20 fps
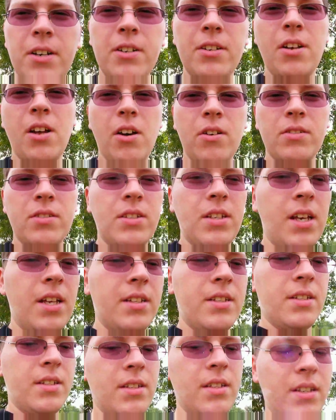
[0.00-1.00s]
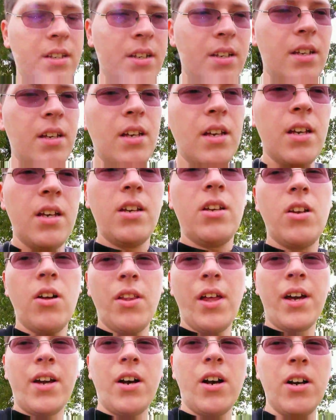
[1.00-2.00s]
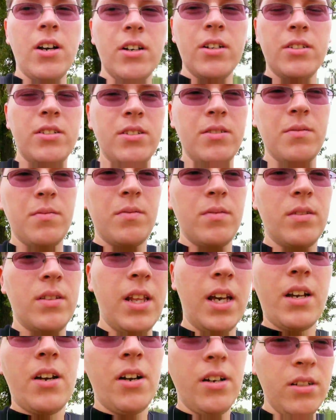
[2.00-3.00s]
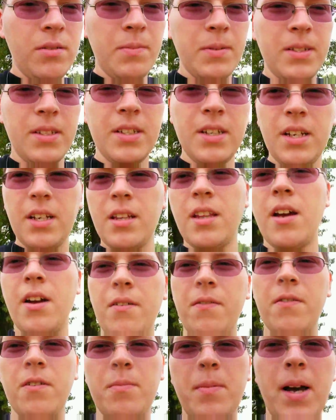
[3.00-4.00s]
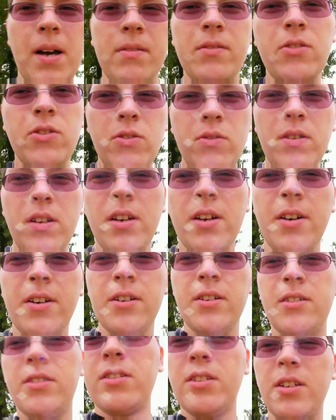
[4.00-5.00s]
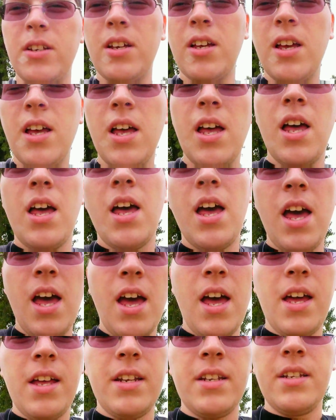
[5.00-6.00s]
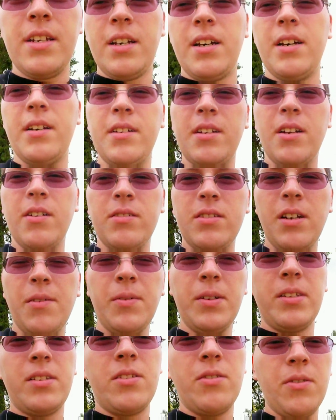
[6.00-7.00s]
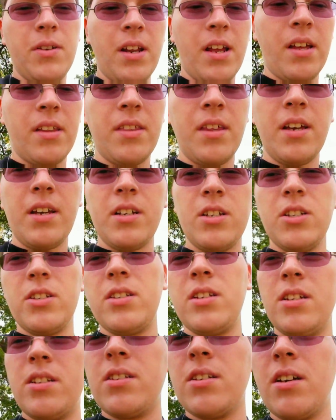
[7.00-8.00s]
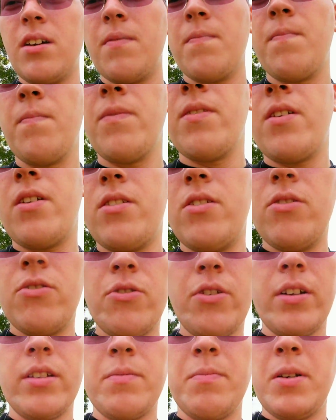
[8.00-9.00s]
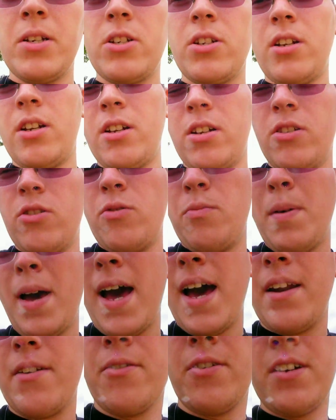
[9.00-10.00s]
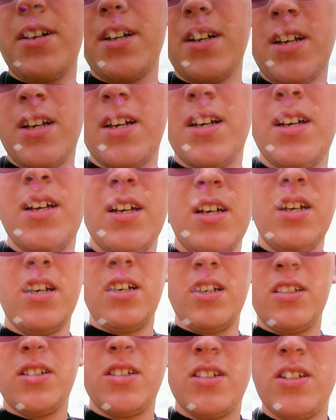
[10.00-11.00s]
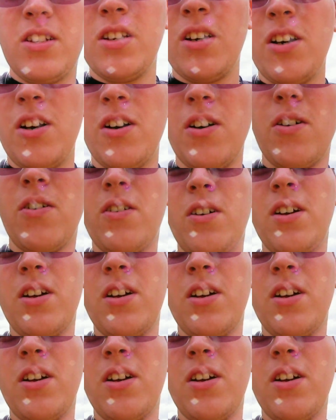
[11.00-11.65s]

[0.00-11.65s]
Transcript: you know, since, you know, that car's been sitting there for about 2 years, and you know, it's not really doing anything. It just needs a new transmission and a new battery. So